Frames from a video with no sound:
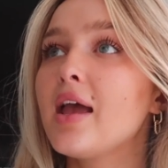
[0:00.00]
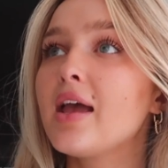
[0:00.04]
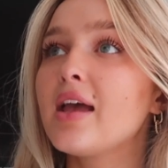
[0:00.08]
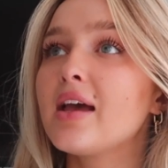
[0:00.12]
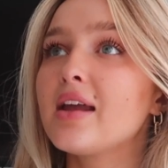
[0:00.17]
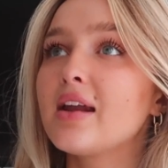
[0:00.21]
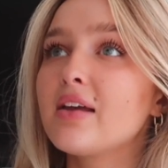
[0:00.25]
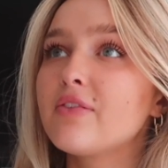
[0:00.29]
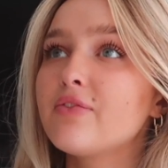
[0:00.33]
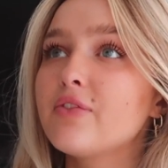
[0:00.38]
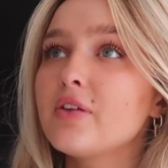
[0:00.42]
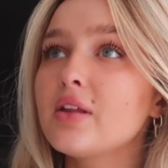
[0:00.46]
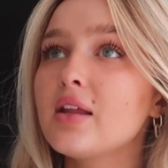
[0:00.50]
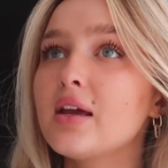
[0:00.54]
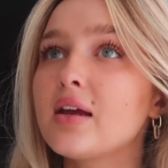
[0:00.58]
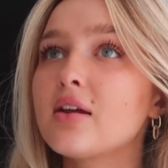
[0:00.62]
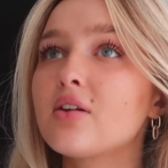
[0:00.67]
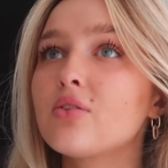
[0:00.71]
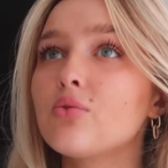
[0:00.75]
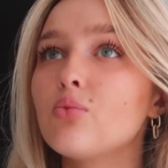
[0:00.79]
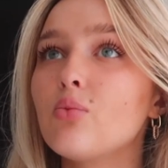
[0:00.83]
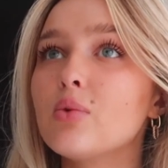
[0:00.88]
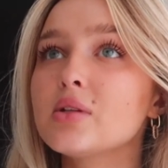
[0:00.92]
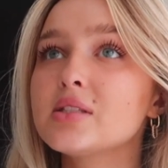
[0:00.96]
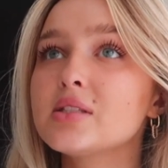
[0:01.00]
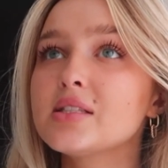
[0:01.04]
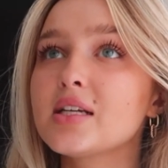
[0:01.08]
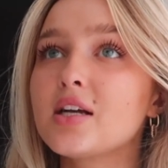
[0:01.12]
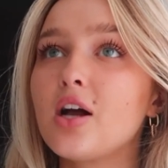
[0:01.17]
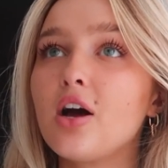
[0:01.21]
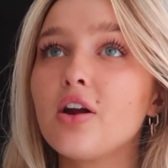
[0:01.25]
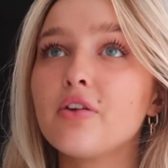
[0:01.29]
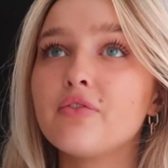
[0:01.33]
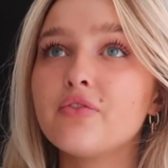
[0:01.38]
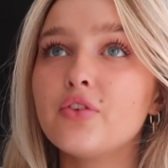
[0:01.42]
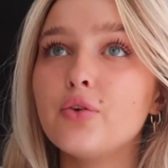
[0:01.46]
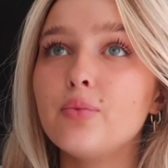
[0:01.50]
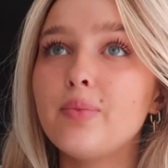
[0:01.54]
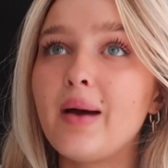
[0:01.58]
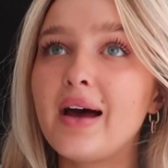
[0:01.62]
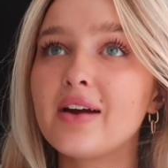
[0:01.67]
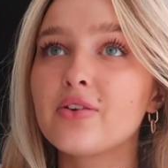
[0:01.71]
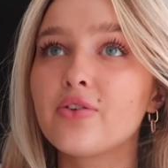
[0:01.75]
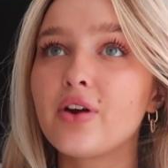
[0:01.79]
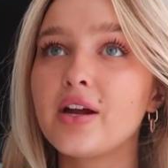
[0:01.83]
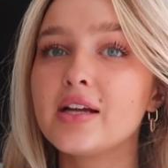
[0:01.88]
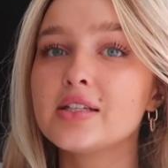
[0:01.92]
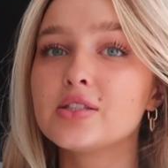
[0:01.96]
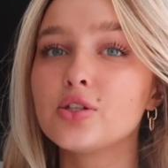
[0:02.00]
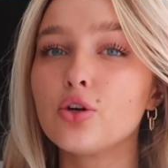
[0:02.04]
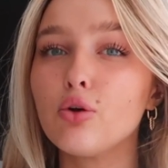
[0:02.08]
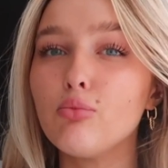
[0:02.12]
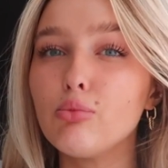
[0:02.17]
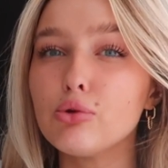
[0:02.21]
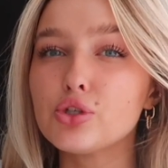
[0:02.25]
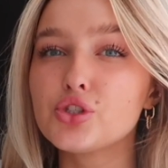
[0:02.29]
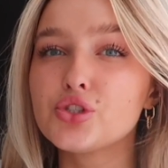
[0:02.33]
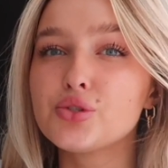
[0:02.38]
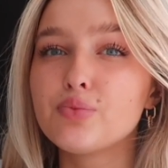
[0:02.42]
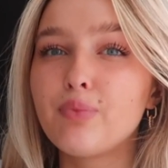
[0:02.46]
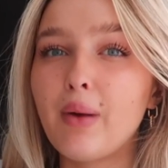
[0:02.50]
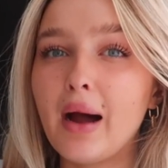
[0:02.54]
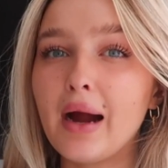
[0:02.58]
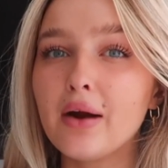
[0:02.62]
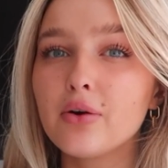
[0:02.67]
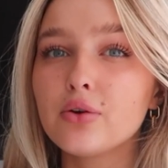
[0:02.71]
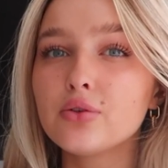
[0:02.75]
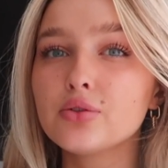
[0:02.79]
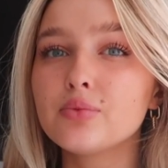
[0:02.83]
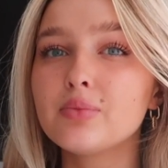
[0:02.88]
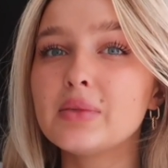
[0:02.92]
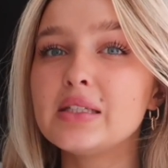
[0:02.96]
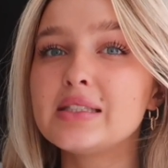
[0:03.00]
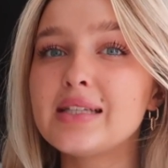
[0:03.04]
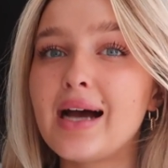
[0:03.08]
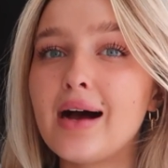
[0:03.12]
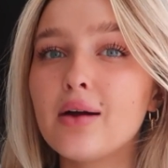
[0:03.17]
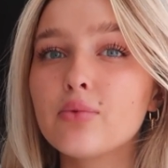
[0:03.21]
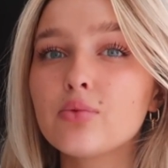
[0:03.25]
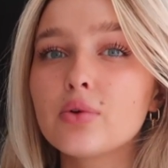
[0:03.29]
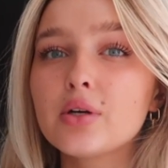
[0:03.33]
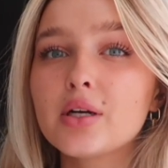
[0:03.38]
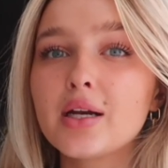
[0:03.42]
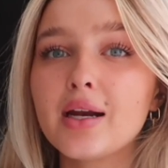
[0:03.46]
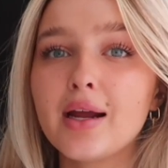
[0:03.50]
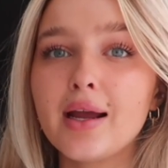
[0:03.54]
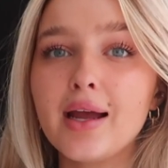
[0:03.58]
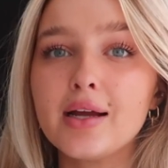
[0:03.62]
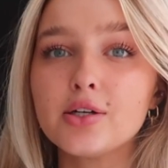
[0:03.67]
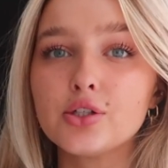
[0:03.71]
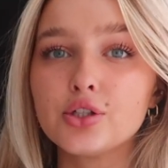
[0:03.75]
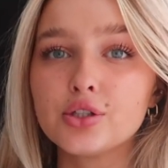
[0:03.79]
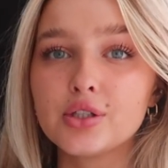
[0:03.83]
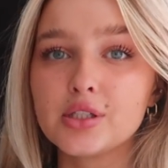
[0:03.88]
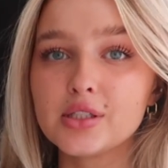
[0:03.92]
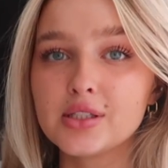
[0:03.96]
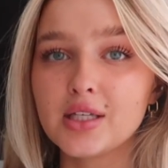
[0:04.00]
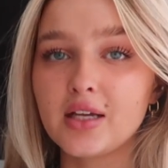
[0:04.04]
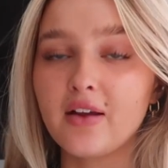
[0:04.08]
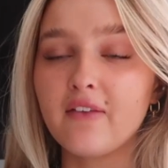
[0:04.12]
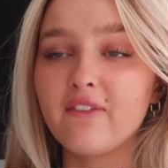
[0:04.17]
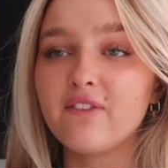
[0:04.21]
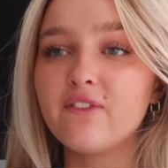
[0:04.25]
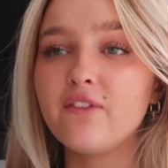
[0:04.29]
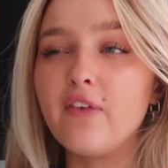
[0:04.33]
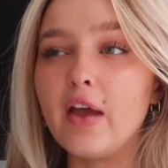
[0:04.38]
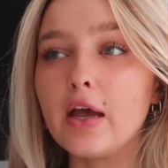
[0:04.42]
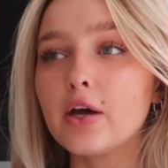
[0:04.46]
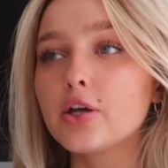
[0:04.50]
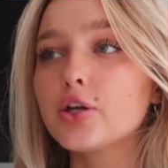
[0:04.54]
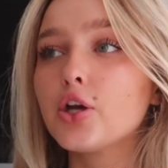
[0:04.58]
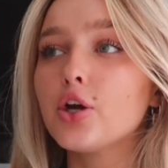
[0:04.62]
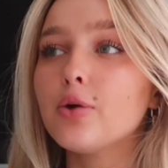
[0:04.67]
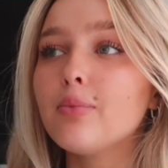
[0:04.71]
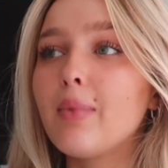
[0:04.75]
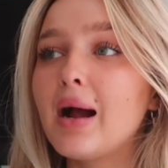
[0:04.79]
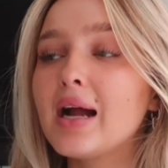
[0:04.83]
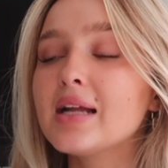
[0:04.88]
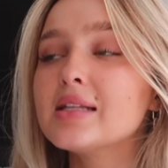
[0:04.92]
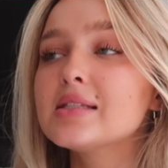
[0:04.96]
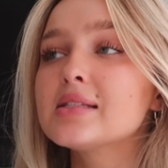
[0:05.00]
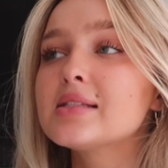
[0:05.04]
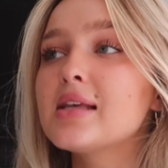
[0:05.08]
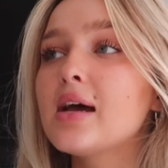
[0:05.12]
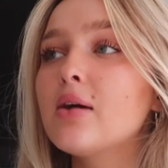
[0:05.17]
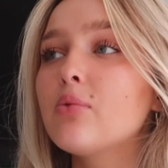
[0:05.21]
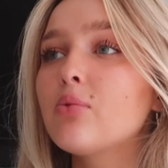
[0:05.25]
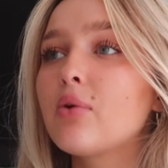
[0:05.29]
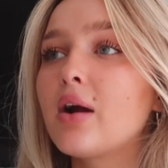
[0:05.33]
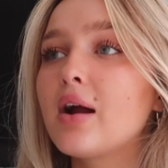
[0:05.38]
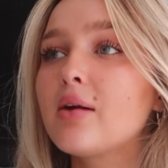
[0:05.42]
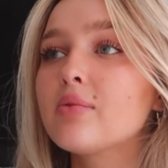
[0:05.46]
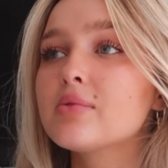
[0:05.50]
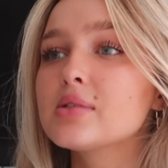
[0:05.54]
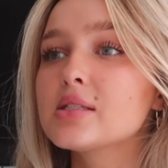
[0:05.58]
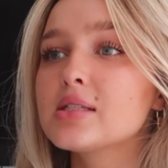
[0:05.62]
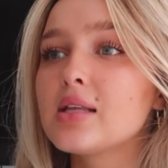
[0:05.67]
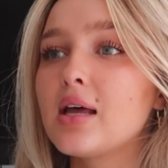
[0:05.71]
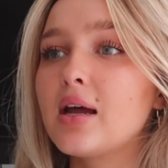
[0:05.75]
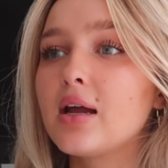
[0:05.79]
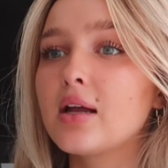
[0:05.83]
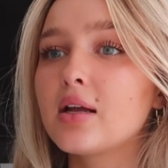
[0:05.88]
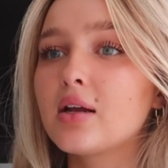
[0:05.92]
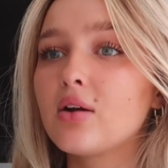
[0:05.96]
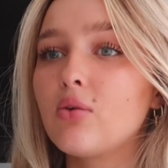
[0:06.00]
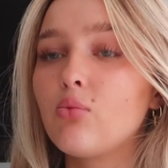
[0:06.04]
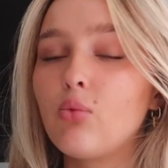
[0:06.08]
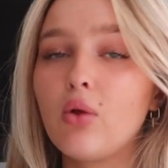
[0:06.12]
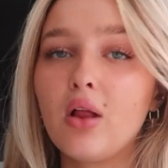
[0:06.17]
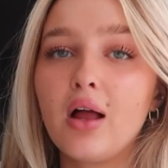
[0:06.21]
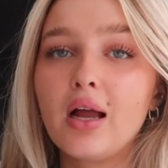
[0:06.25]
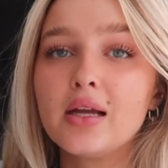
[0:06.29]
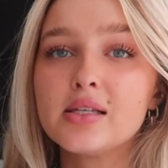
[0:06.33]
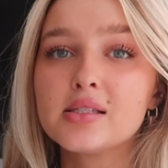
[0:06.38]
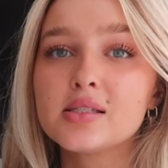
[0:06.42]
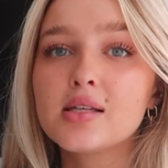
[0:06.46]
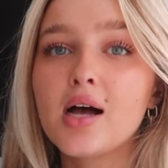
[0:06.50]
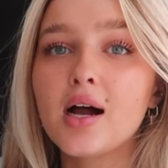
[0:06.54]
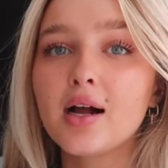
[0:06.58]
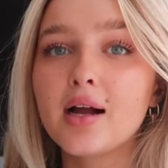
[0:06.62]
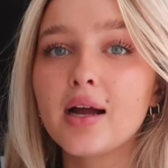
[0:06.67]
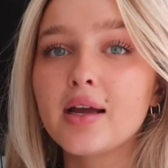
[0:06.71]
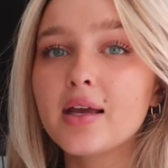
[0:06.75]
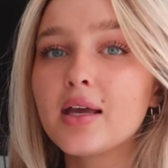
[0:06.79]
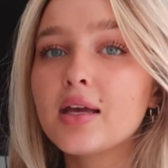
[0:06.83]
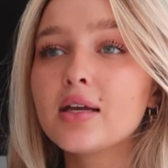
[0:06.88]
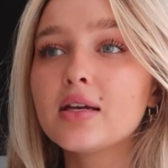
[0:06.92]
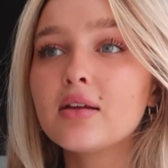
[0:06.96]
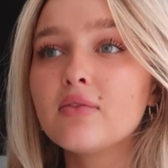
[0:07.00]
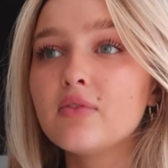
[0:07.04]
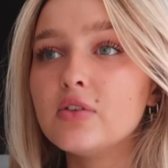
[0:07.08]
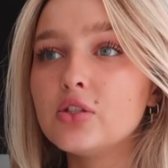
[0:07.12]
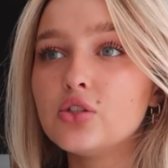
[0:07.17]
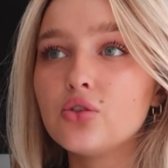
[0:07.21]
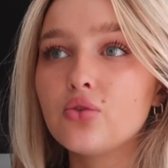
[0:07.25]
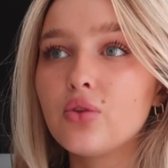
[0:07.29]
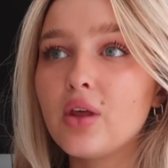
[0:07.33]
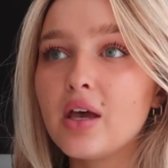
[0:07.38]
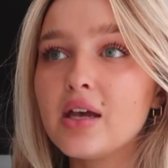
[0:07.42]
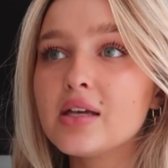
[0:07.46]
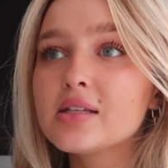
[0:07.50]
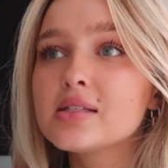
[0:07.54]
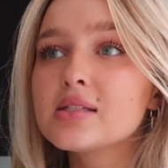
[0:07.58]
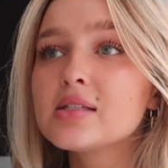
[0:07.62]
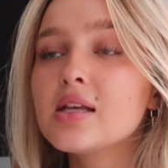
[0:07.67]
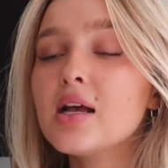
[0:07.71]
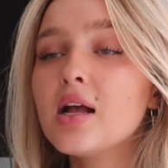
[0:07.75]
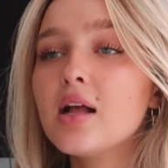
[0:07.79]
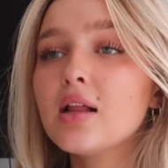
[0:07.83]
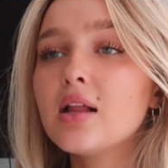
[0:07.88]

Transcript: And I feel like once I got a few bad grades, it almost spiraled me downward, and I entered this like failure mindset where I was like, well, I suck, I can't even do this,